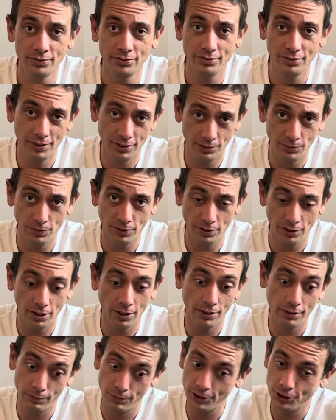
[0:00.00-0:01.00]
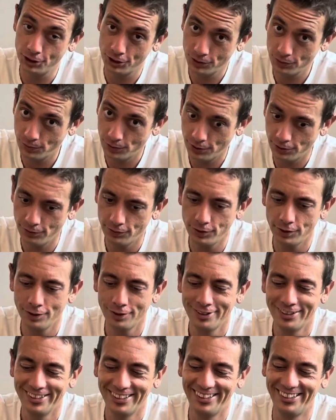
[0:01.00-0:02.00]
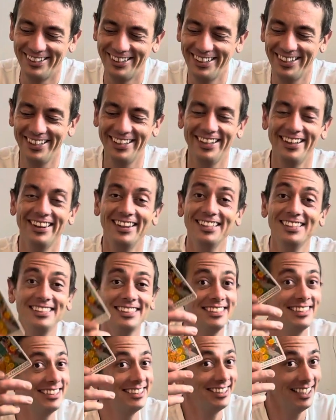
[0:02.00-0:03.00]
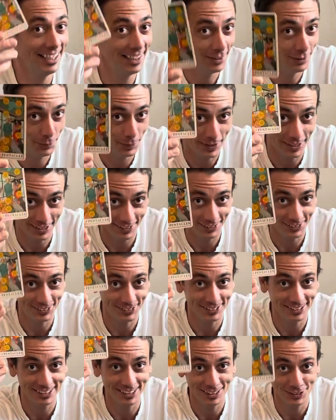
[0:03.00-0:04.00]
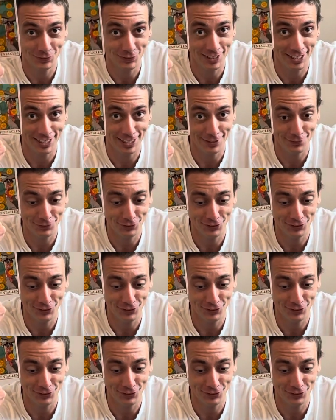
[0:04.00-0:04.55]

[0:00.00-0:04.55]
The card we just went over? This is the Ten of Pentacles, and it's right after